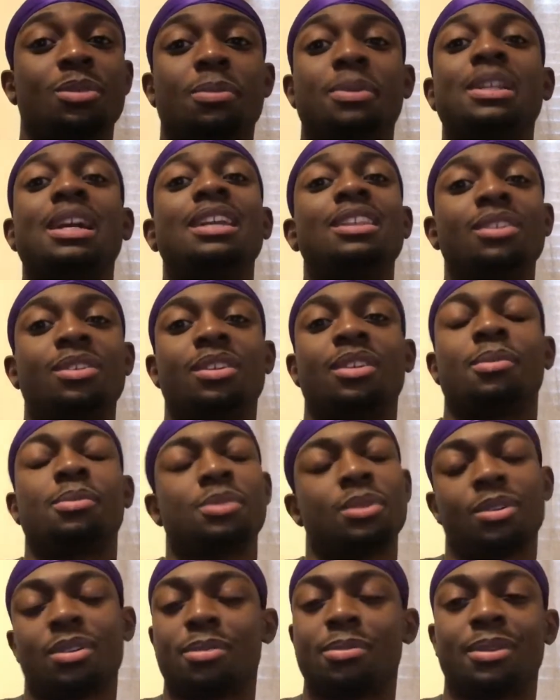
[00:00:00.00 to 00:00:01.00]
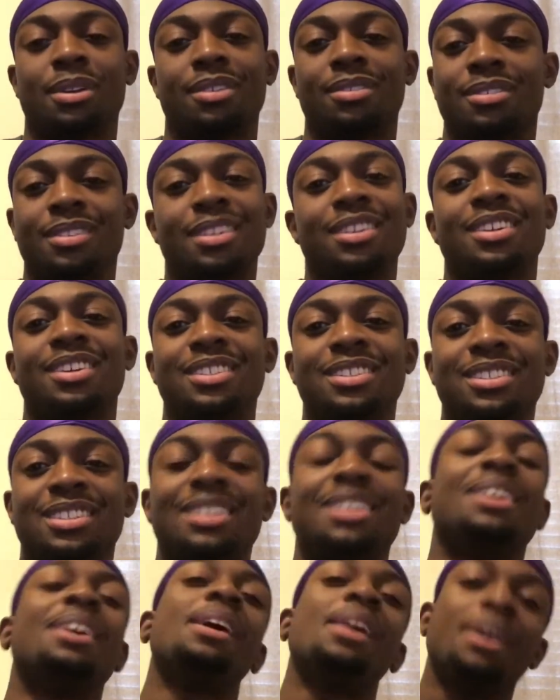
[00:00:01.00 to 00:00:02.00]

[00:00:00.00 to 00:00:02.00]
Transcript: but y'all know what I'm talking about. You know what I'm saying?